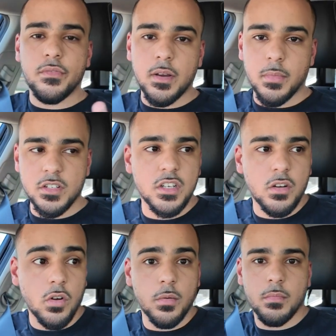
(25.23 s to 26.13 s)
have a fun budget
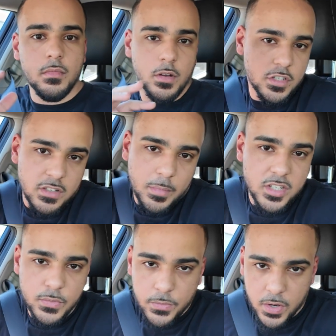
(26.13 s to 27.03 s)
or just a
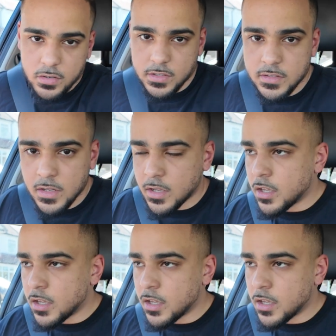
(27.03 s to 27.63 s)
budget for fuckeries.